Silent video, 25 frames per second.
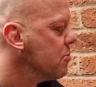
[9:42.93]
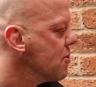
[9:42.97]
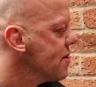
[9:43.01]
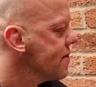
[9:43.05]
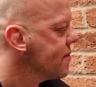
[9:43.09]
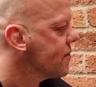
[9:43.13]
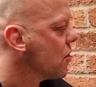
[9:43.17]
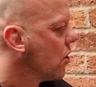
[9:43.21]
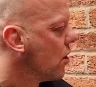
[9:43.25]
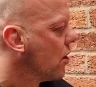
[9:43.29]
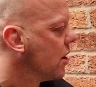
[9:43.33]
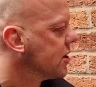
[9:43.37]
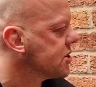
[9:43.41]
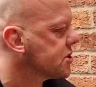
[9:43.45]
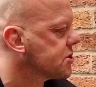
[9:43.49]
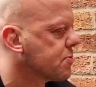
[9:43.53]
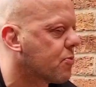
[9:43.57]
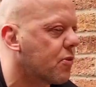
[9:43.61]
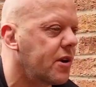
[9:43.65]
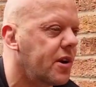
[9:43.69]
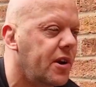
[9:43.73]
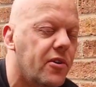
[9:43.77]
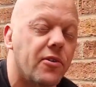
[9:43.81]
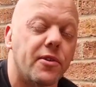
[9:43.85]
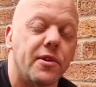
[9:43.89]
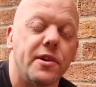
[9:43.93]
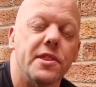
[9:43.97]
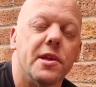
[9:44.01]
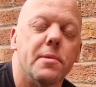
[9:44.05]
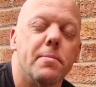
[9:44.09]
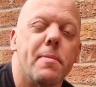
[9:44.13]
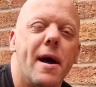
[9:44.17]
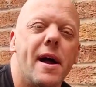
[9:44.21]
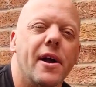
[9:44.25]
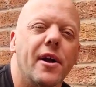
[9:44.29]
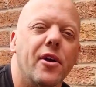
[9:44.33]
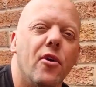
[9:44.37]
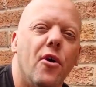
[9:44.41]
We've got a sprinkler in the
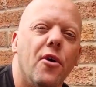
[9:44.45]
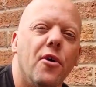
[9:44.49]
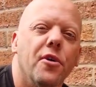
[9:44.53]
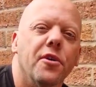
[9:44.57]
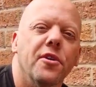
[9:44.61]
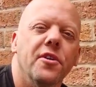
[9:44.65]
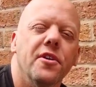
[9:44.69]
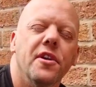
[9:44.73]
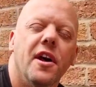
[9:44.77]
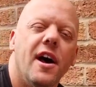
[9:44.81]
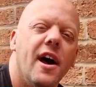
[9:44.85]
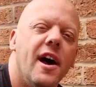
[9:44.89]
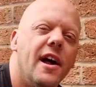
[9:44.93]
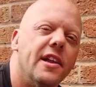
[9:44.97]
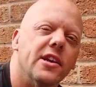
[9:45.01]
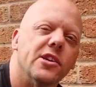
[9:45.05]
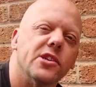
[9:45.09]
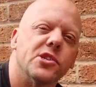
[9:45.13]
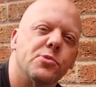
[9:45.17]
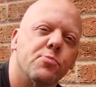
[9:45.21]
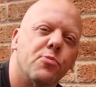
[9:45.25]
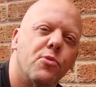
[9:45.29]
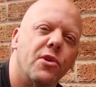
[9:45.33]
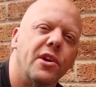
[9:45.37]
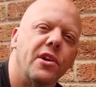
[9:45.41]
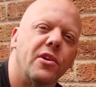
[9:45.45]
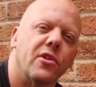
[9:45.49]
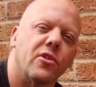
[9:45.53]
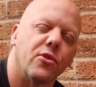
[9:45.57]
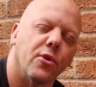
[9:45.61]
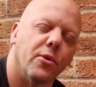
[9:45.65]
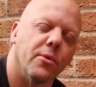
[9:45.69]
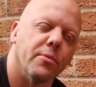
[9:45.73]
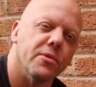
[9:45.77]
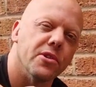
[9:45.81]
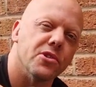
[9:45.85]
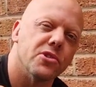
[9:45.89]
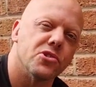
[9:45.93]
back garden and a sprinkler
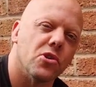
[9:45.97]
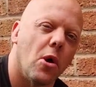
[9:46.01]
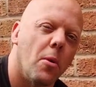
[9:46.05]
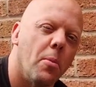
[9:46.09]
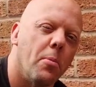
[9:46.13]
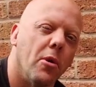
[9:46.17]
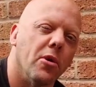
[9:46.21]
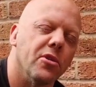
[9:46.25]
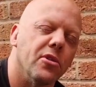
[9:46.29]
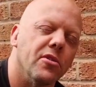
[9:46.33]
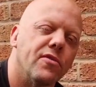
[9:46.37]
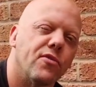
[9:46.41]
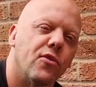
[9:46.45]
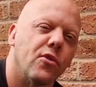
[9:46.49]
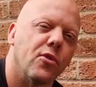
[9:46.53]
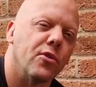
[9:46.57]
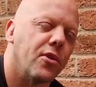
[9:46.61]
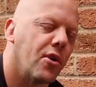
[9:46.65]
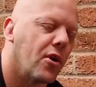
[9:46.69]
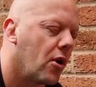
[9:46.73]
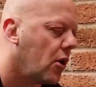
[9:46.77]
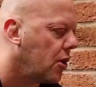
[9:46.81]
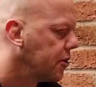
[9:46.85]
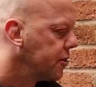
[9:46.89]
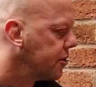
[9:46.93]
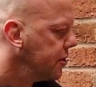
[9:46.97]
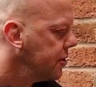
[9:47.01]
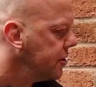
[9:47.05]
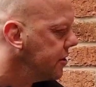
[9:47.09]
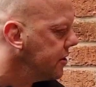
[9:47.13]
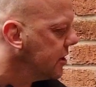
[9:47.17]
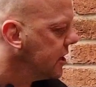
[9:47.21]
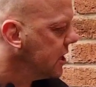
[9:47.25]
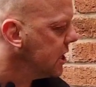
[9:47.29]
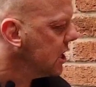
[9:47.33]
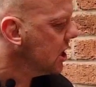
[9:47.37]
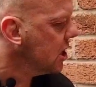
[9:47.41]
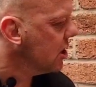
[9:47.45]
up the top on the front garden,
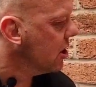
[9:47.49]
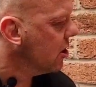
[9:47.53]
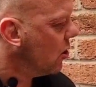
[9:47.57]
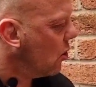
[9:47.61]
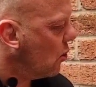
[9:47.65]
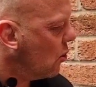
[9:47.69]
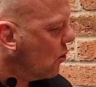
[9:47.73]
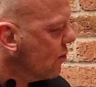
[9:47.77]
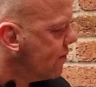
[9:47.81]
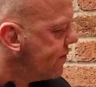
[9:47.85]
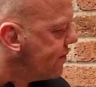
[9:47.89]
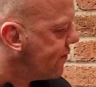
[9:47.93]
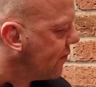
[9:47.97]
all